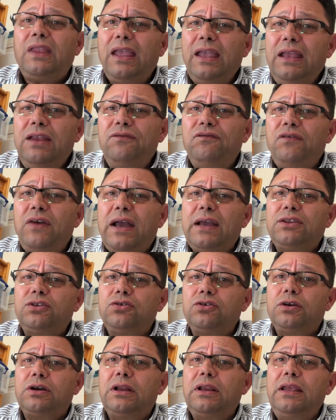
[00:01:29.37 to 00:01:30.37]
In fact,
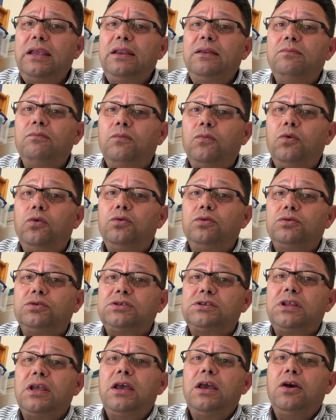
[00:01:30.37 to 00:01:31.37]
to clean
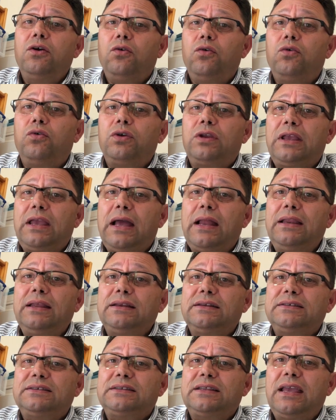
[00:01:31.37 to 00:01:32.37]
most
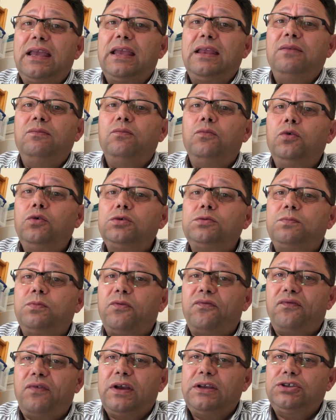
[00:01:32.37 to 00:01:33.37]
organic stain, most
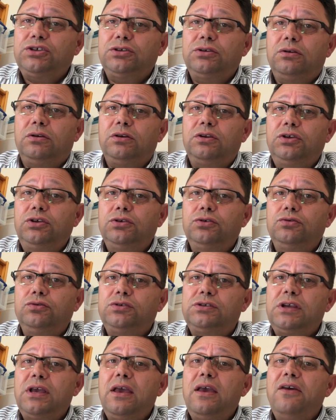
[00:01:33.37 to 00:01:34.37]
professionals
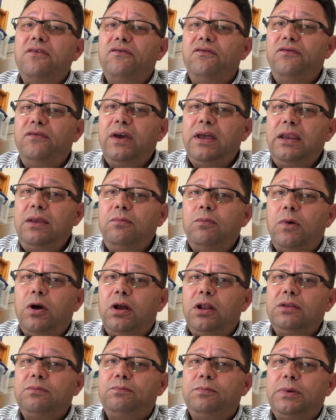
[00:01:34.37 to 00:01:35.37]
use very
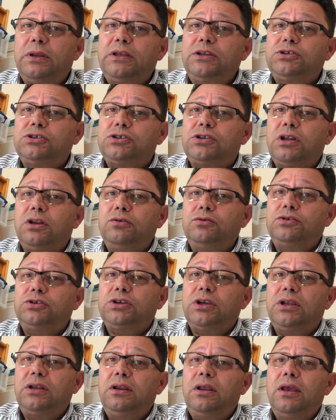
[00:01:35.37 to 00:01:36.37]
mild bleach
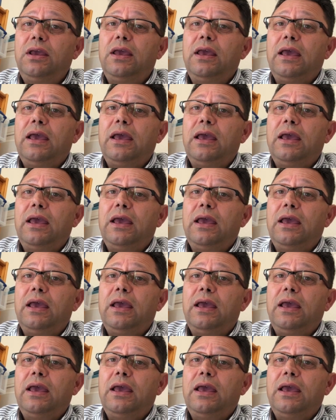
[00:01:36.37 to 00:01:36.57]
solution